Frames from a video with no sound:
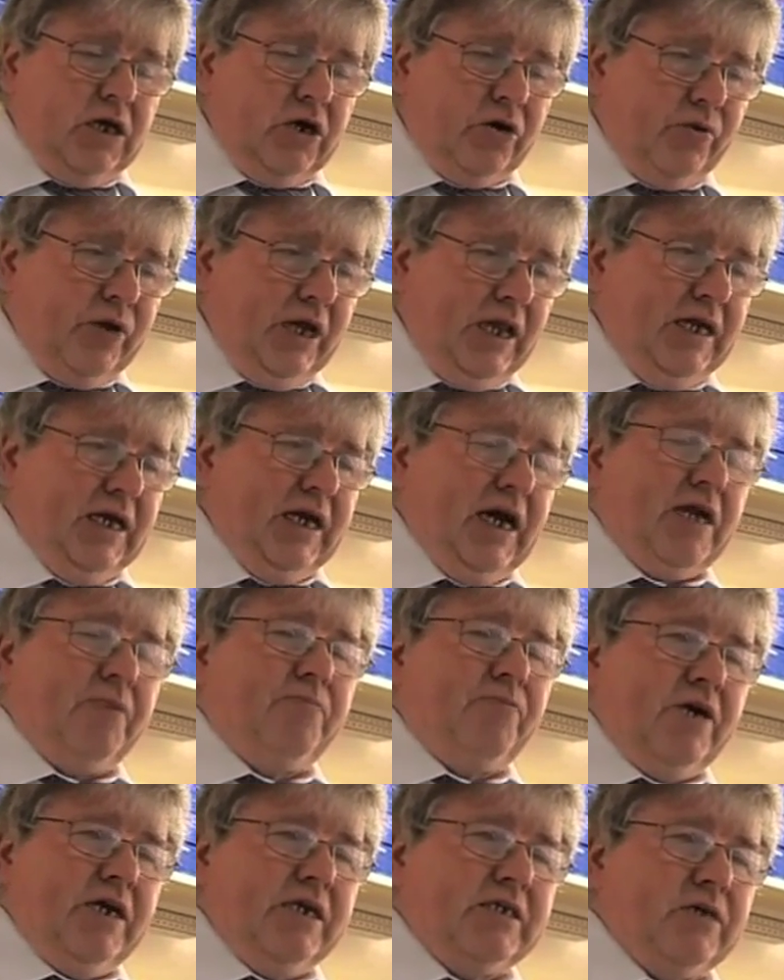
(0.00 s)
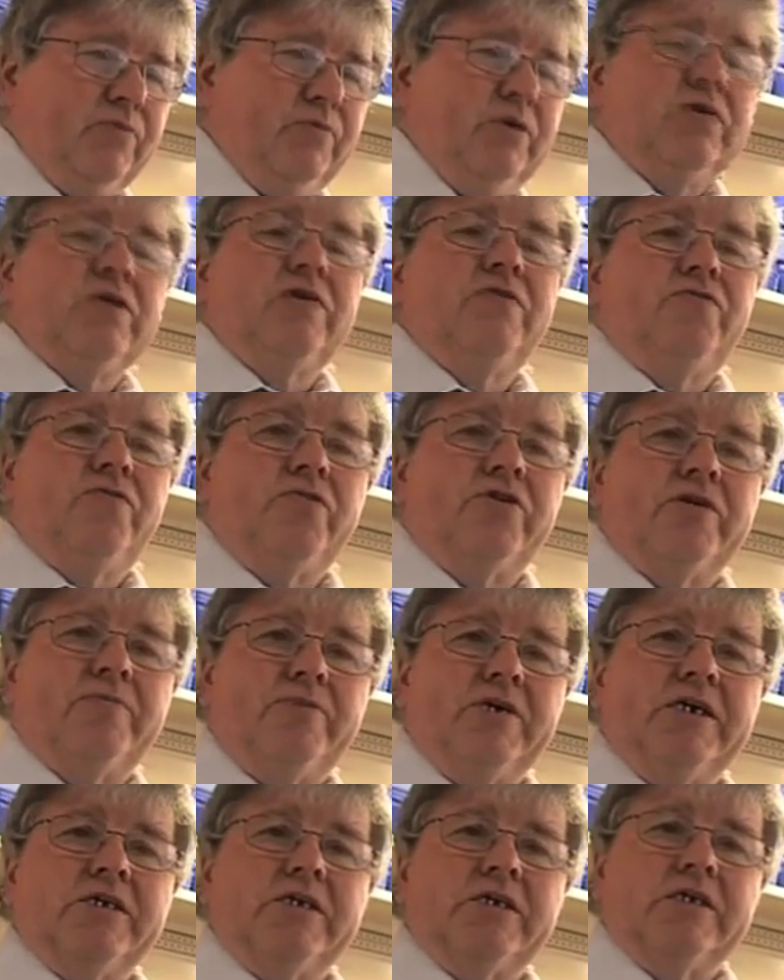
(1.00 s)
really at a price that we couldn't afford to
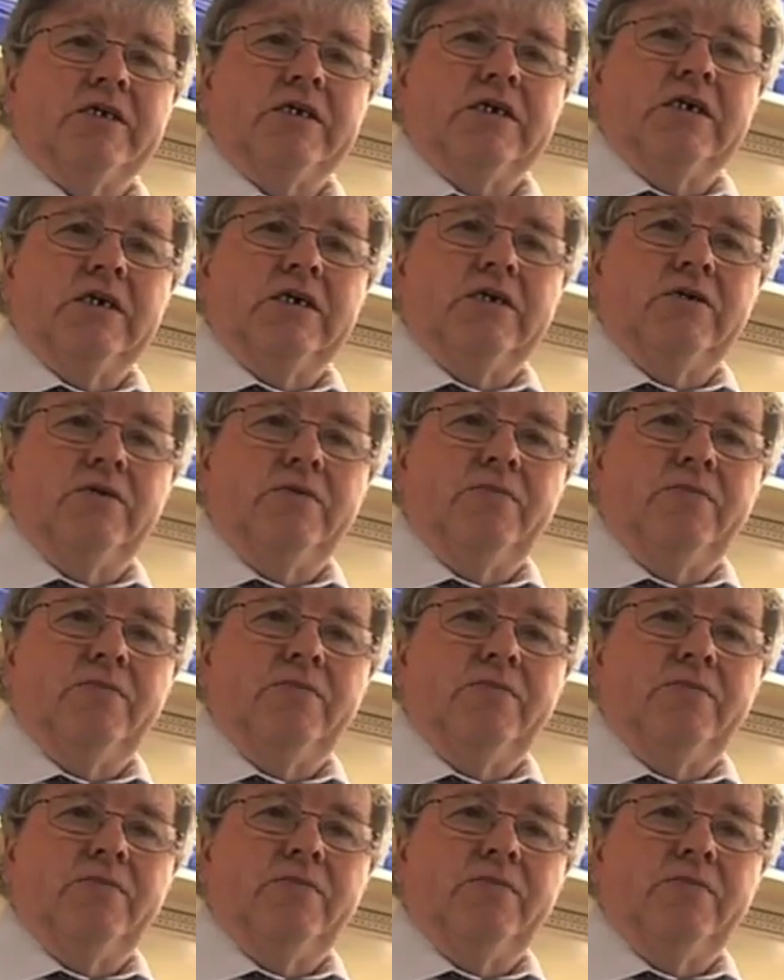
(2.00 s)
buy it, you know.